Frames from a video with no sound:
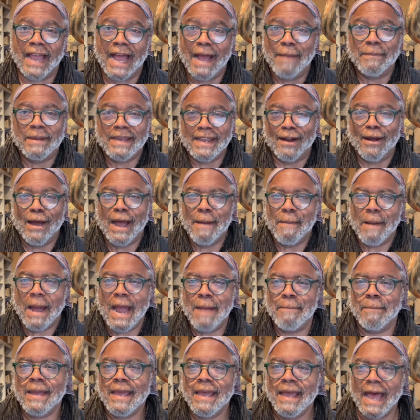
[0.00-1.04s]
I'm, you know, I'm,
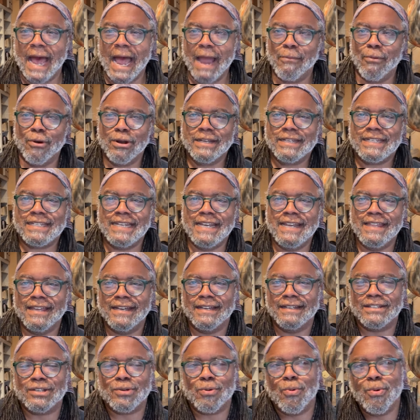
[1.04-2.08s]
I'm I want to see
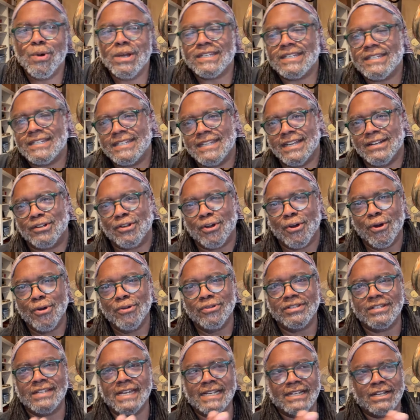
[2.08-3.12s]
the twists and
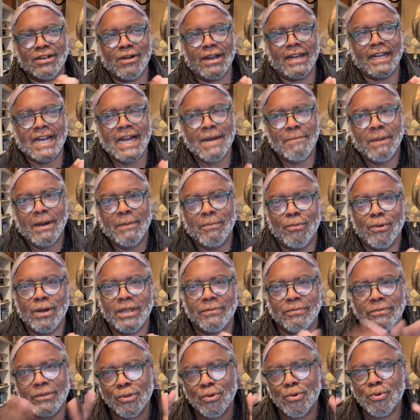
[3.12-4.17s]
turns they try to come up
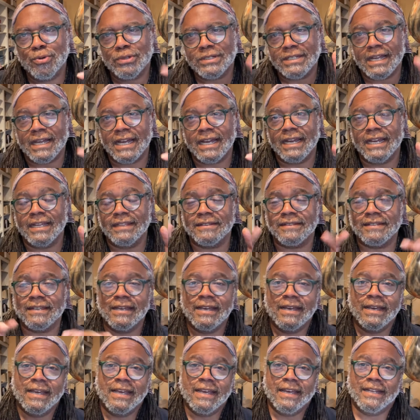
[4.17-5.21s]
with new science
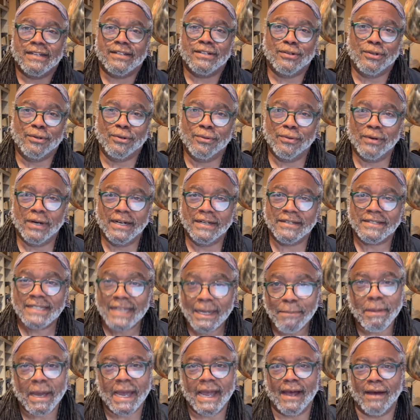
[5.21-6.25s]
to uh,
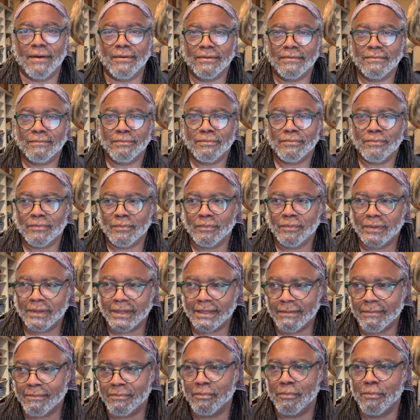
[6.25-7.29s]
somehow
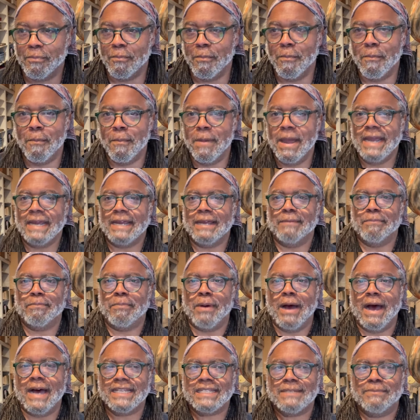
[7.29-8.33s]
make it
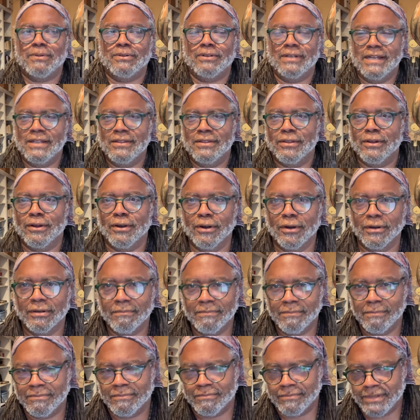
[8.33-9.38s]
possible in their
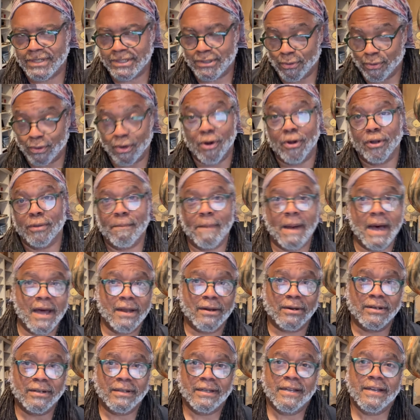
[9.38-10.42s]
so-called
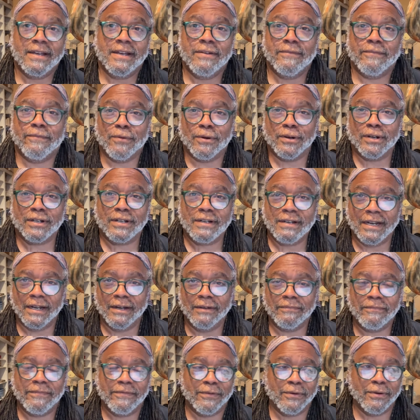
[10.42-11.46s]
model for you know